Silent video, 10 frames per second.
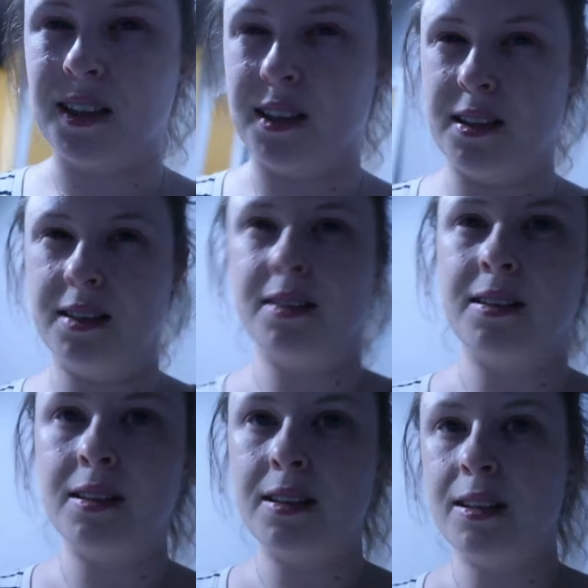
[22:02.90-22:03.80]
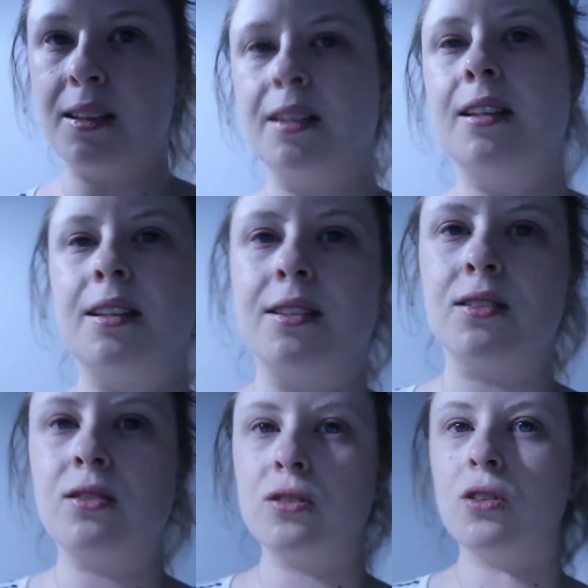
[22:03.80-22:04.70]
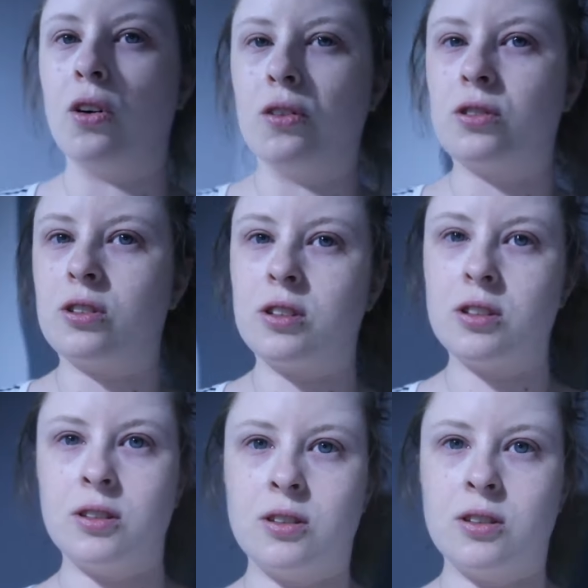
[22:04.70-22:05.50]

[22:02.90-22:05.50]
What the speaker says: in here is not